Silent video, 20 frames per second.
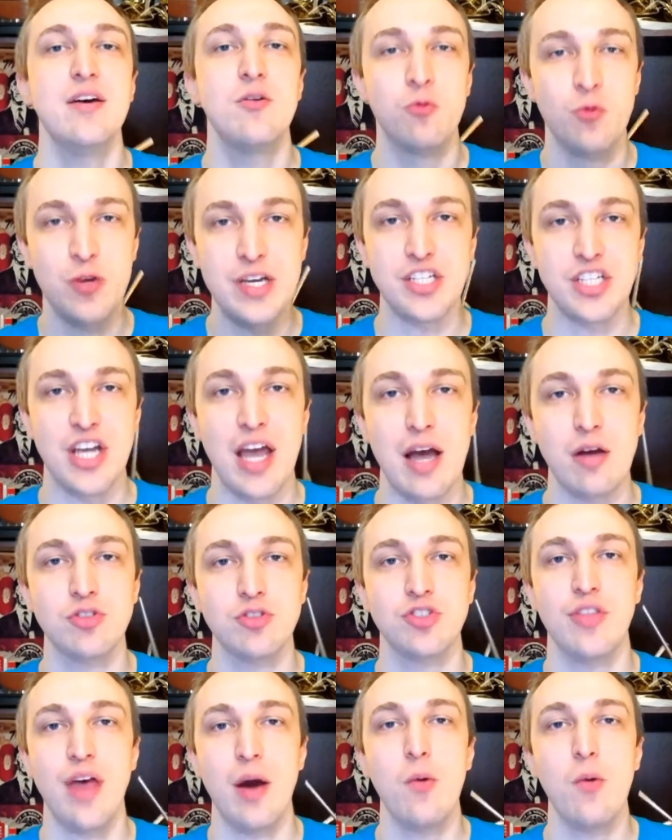reach out,
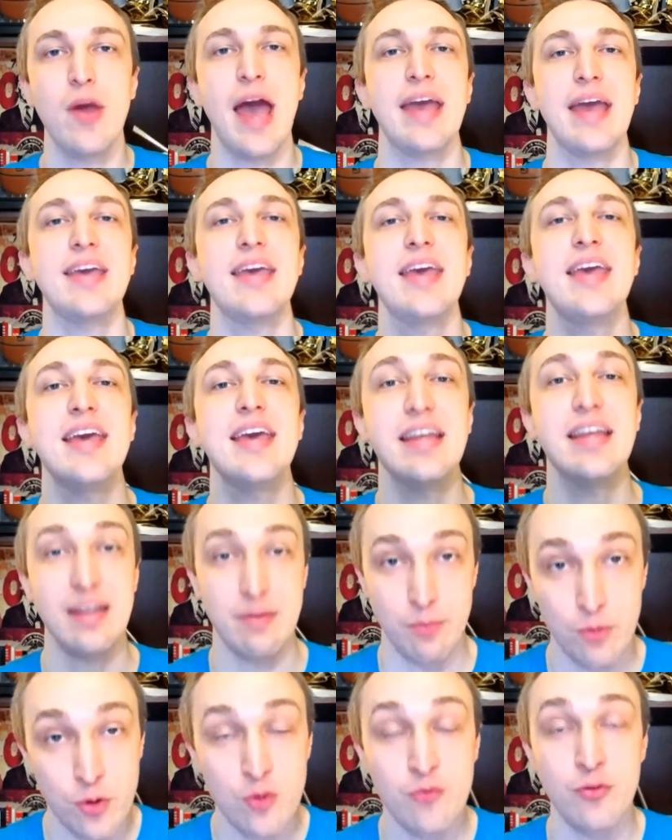so that way I can
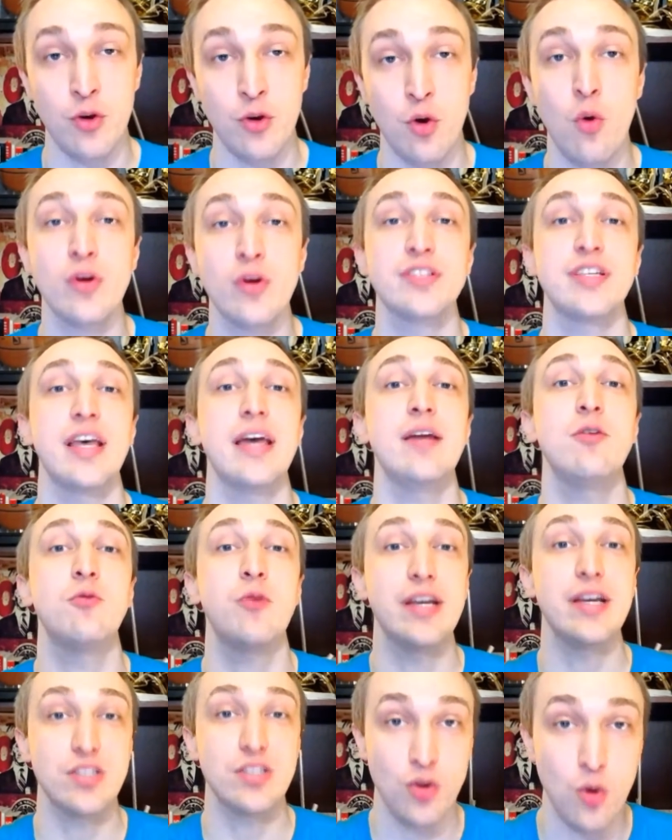improve the course and
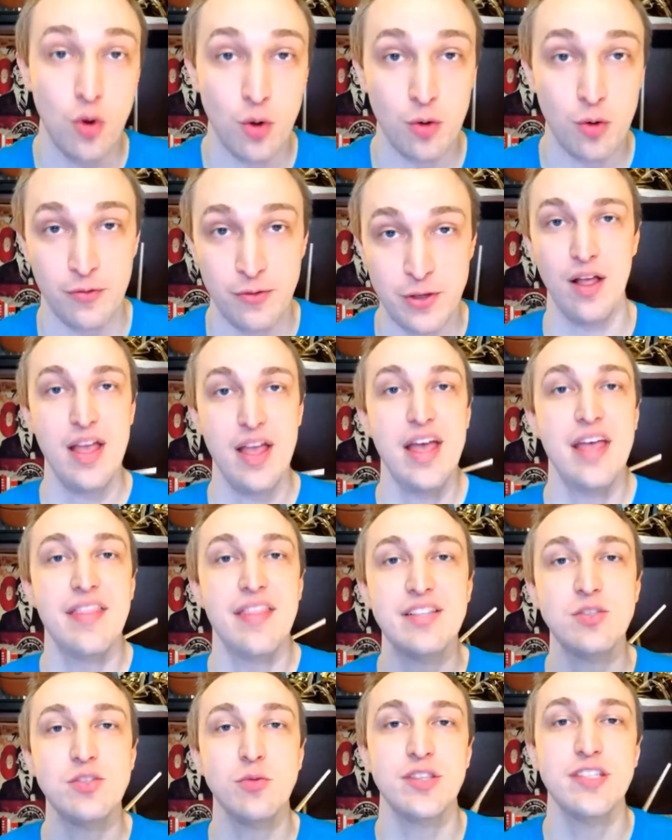raise your review.
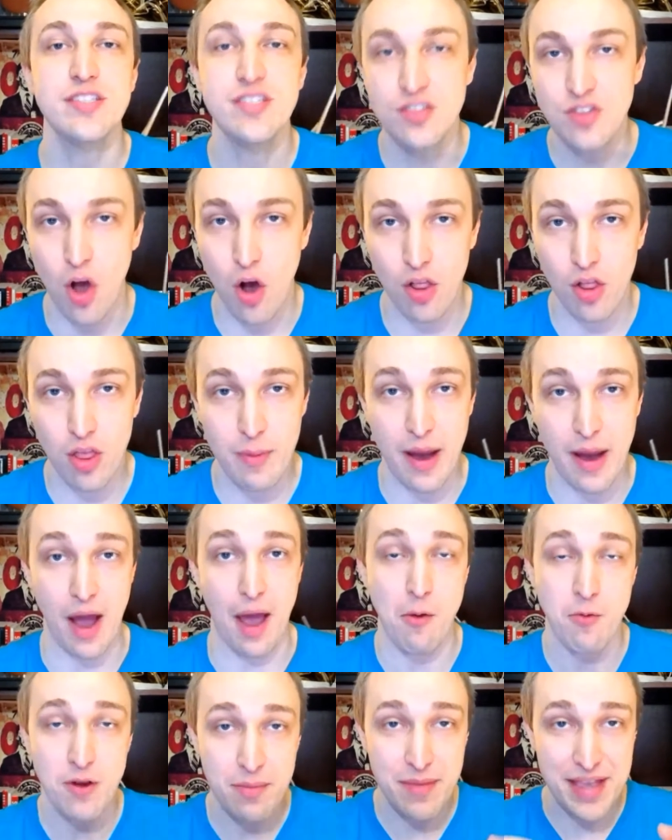That's what this is all
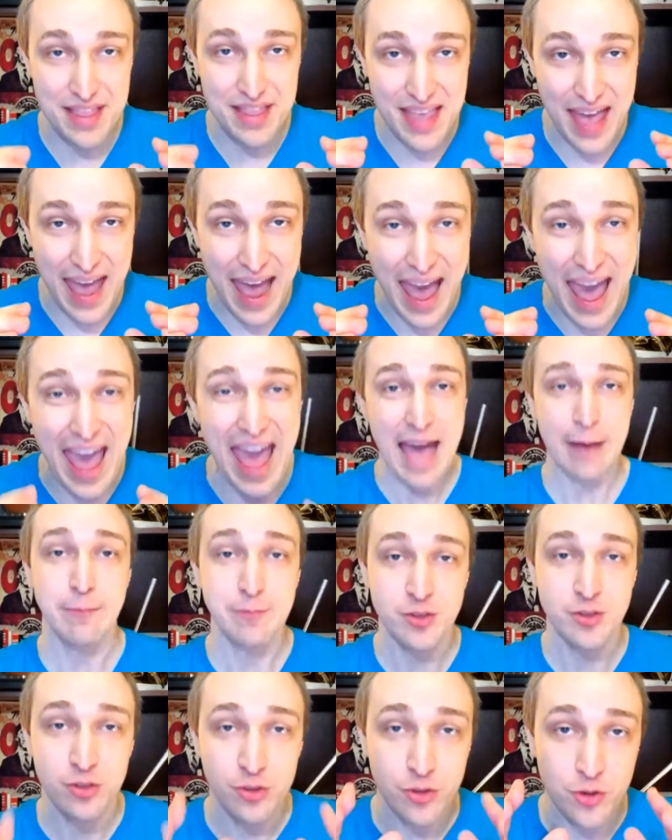about. I want to make the
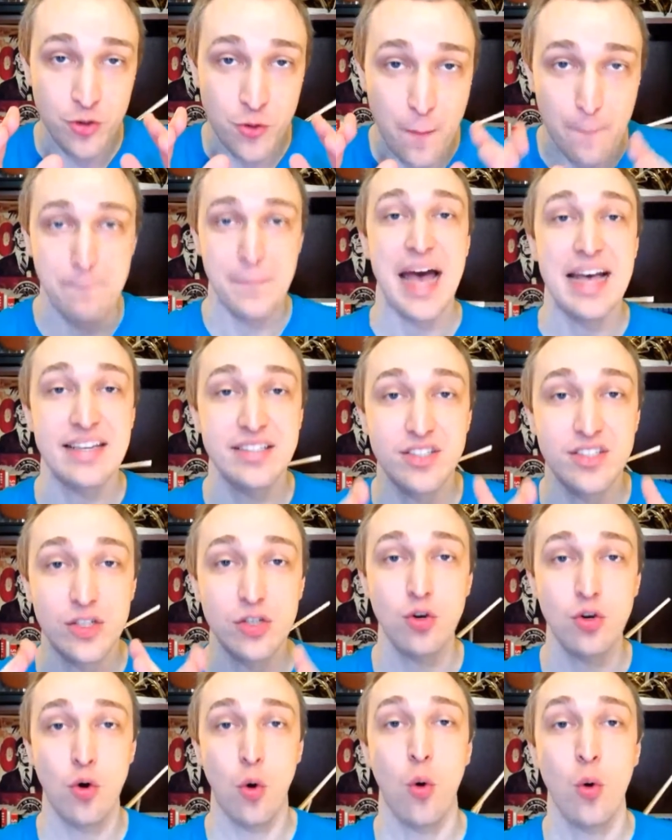absolute
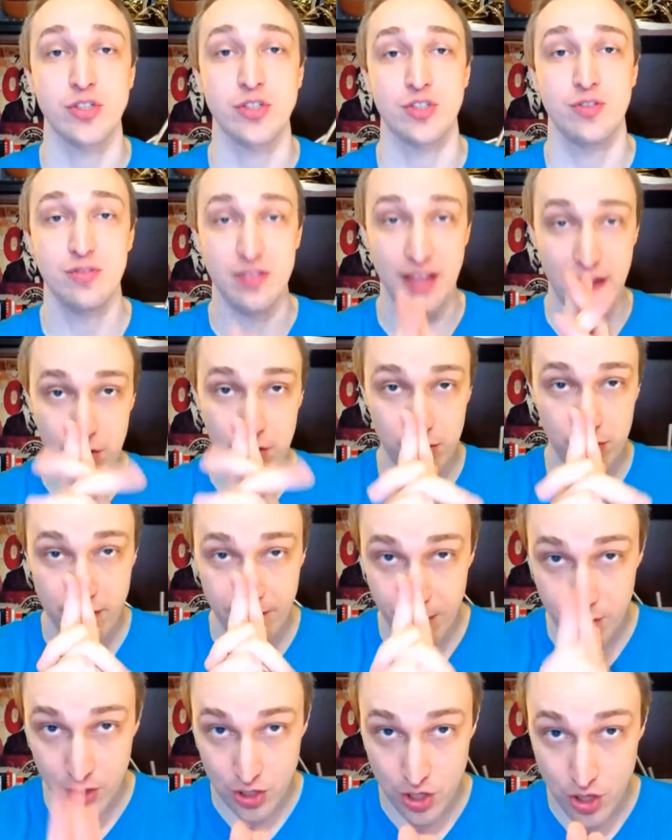best course, not only
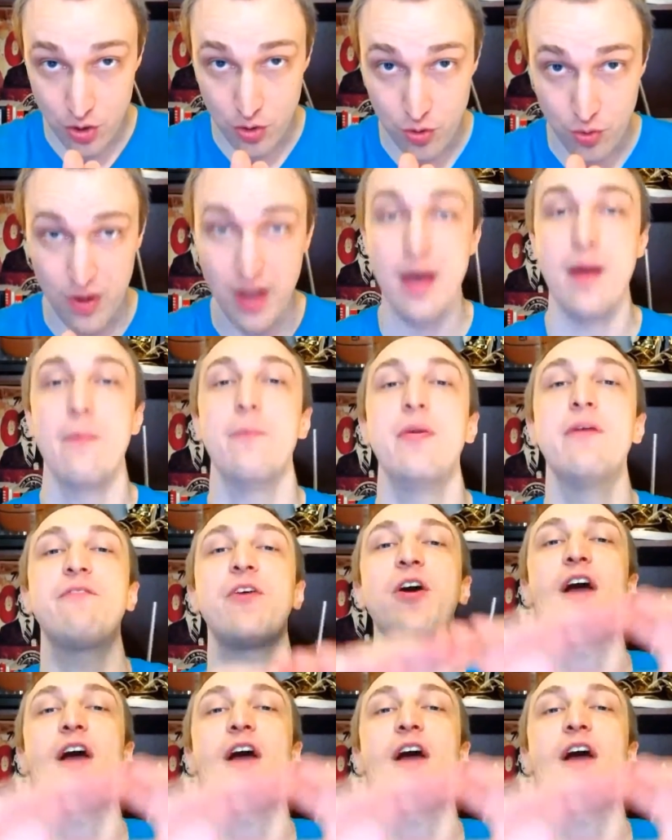for you, but for